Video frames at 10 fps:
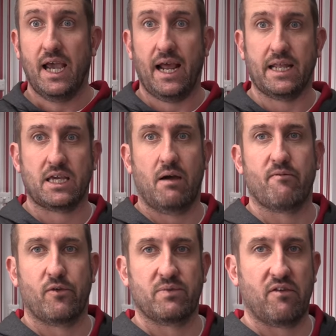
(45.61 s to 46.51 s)
and they come
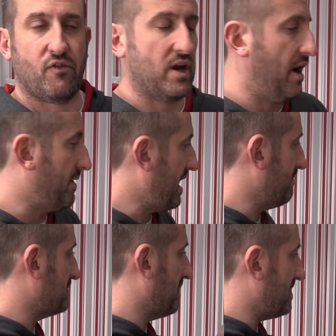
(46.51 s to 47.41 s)
from different
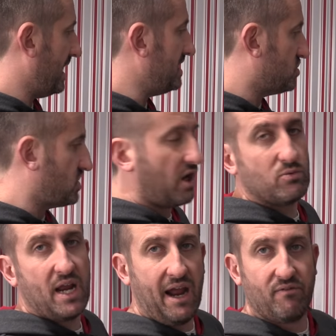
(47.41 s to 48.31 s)
OEMs. But these
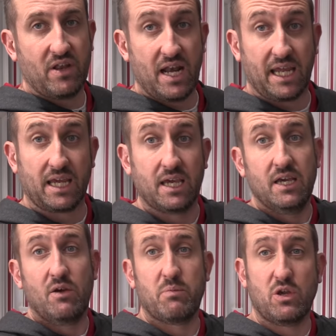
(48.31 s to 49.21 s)
don't have the link,
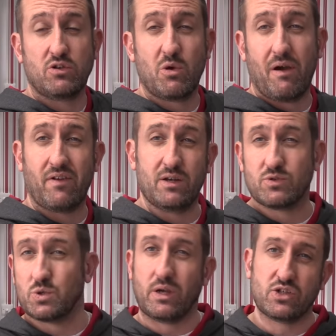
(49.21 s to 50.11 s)
but you do have a little
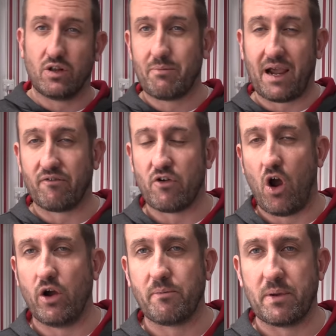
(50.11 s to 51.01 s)
switch on the back for a
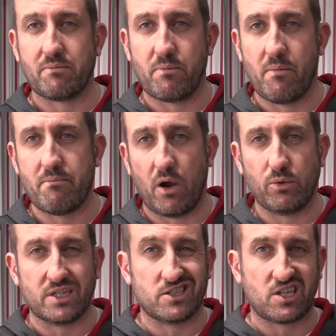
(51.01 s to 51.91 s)
hybrid
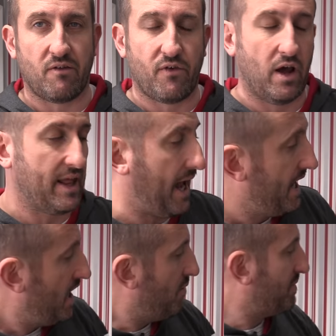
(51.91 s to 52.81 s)
mode and stuff like that.
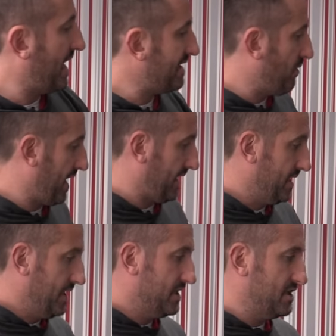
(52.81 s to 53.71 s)
But anyway,
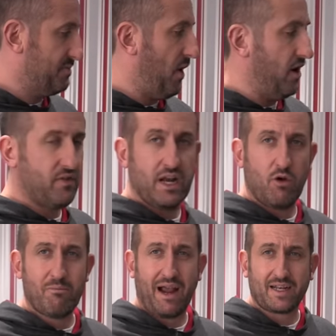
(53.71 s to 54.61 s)
despite the
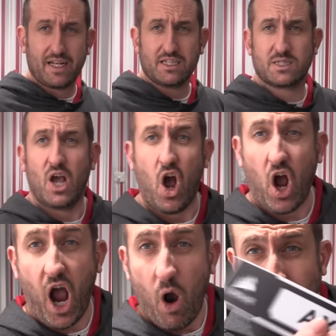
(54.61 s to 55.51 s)
little magnets,
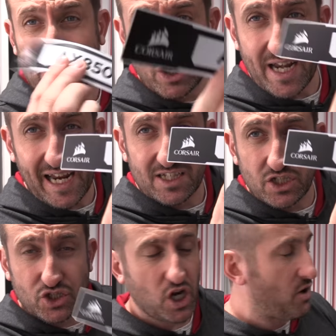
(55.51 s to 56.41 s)
which I need
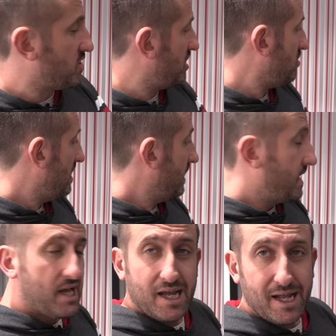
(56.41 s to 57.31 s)
to show you,
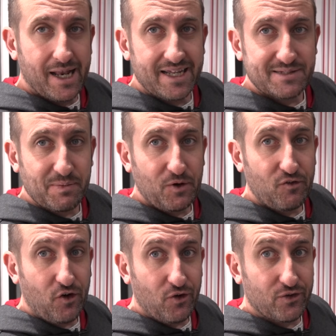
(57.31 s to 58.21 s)
let's
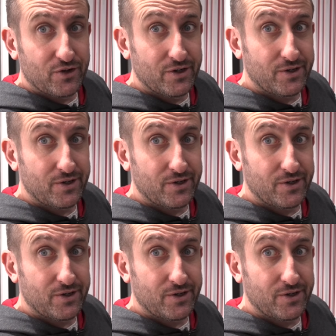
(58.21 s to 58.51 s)
move on.